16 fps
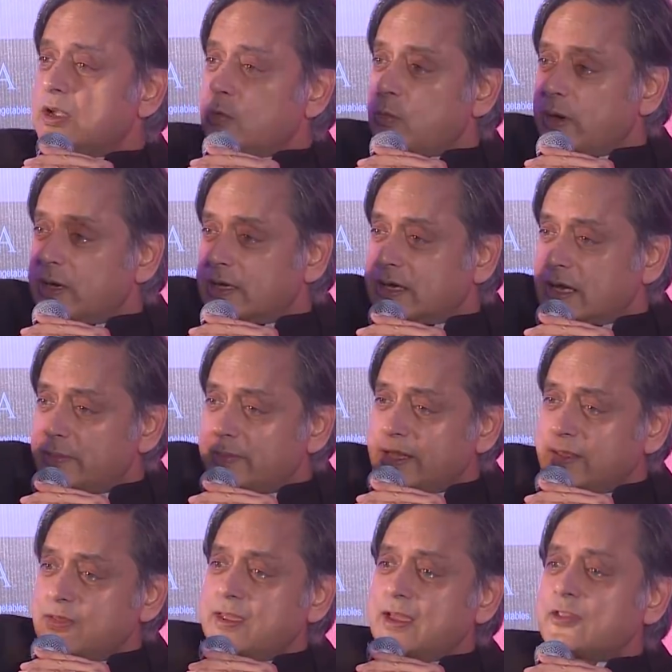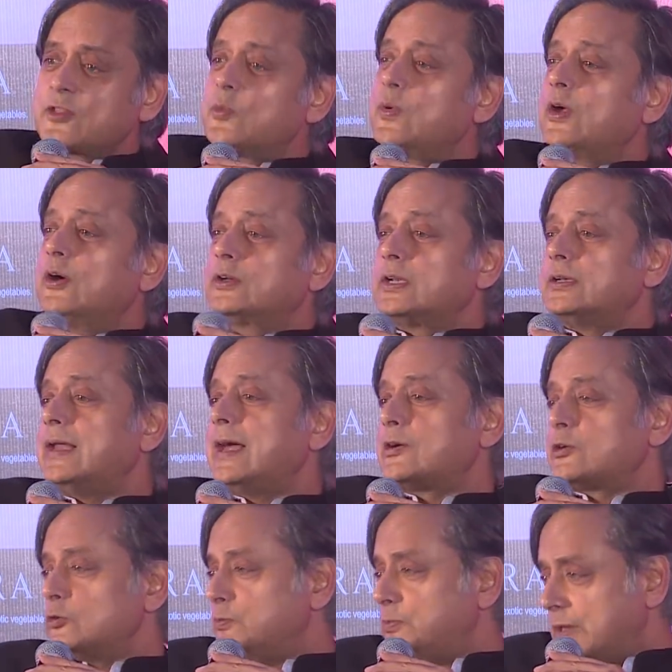when coming the other way on a
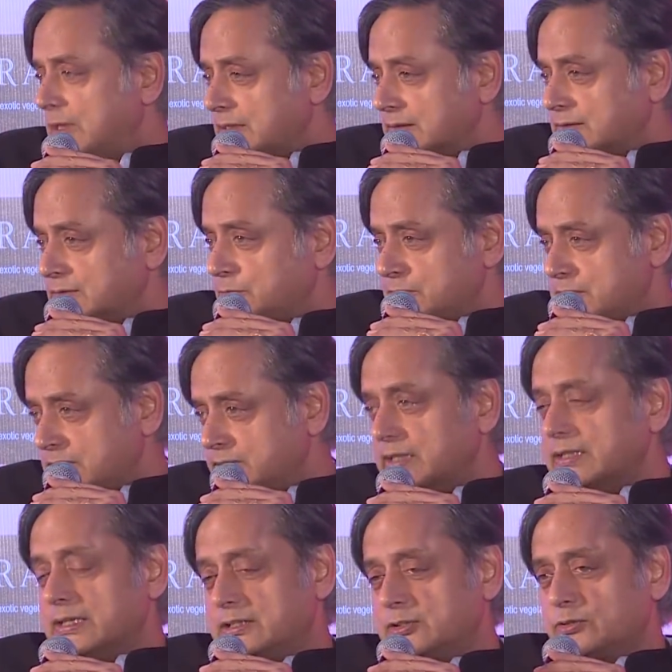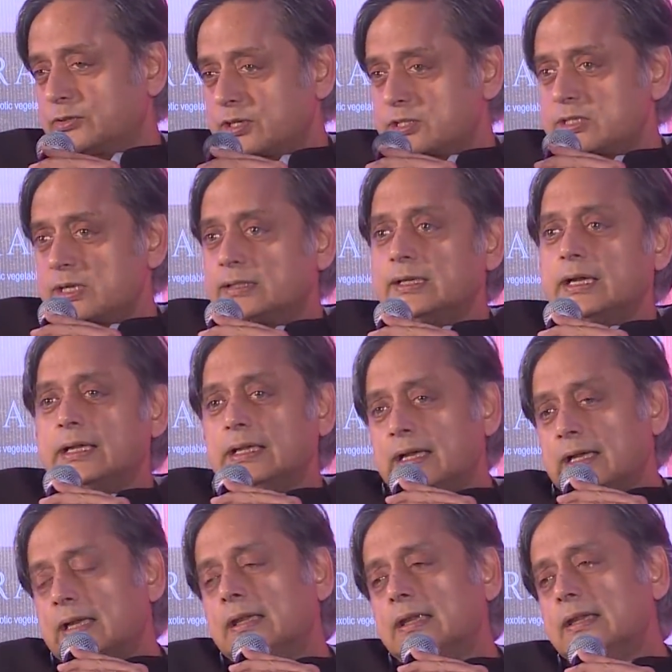narrow path was a Dalit, or a
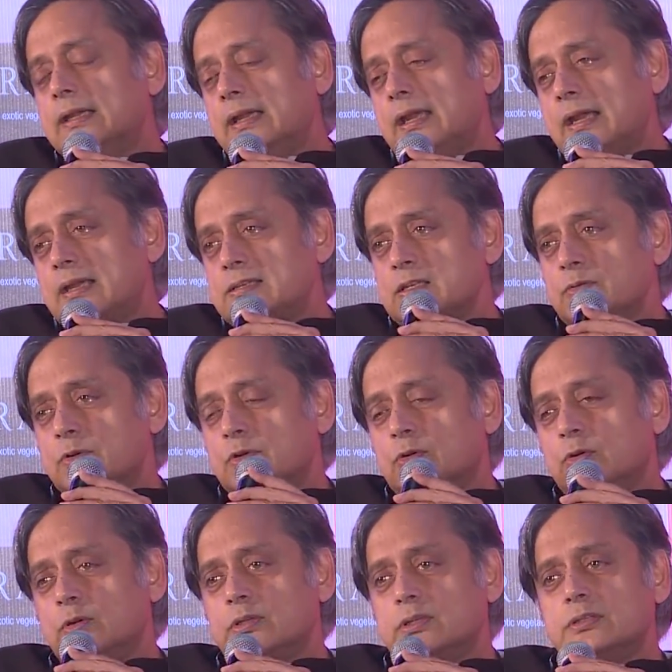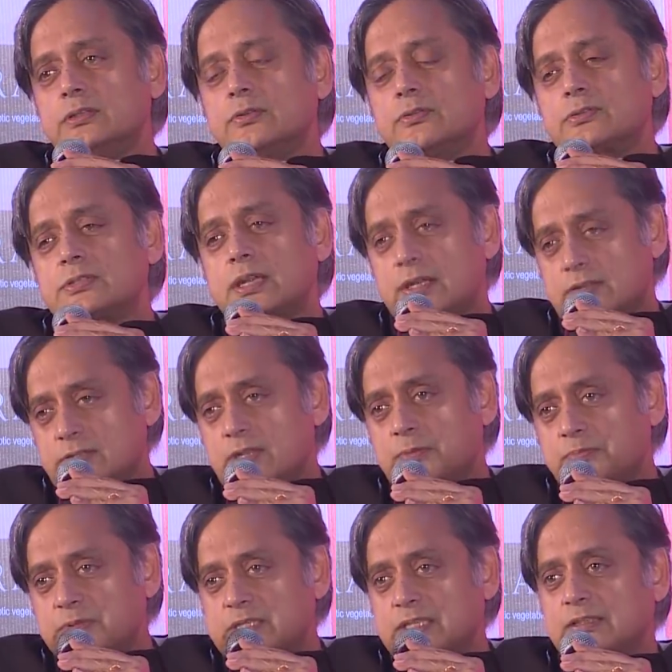Chandala, as they were called in those days, or
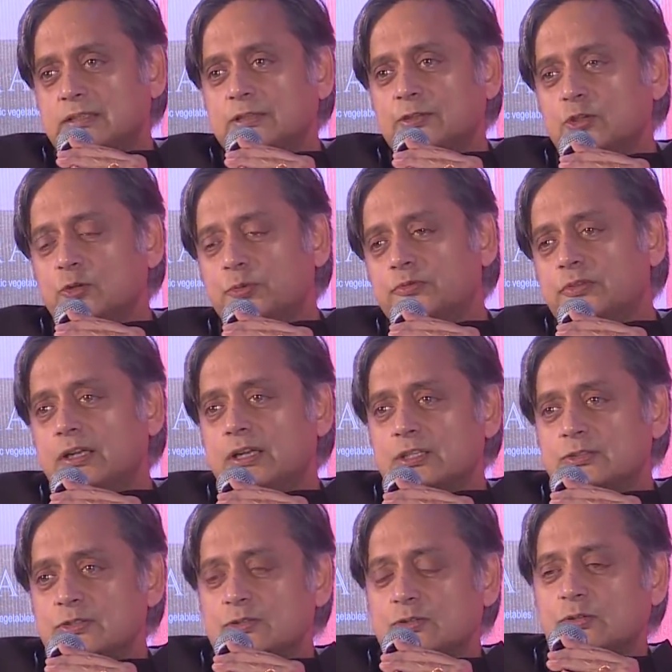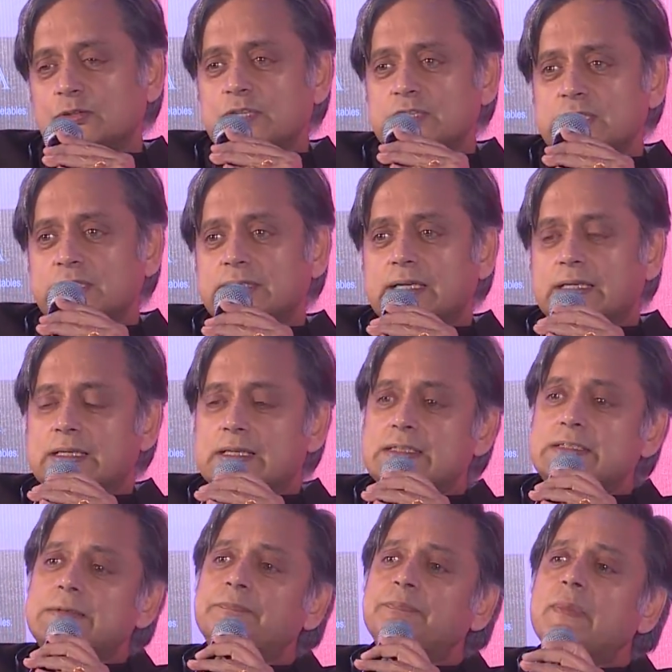that particular group of Dalits is called the
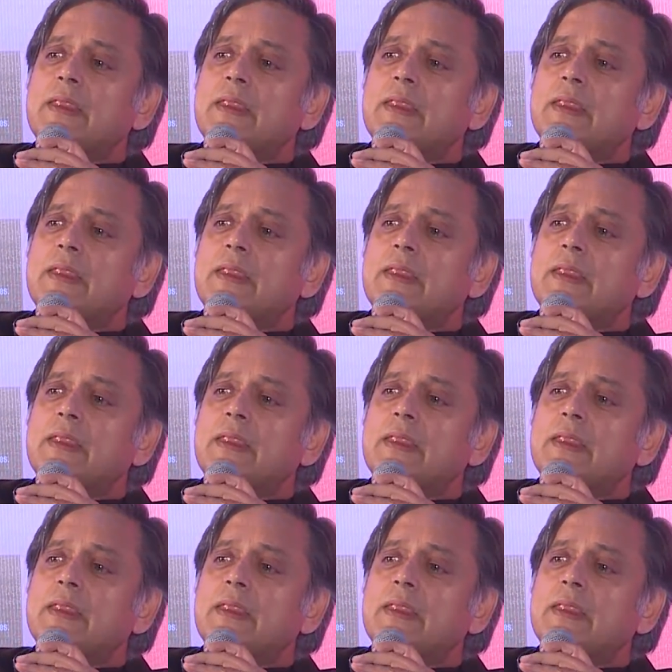Chandalas.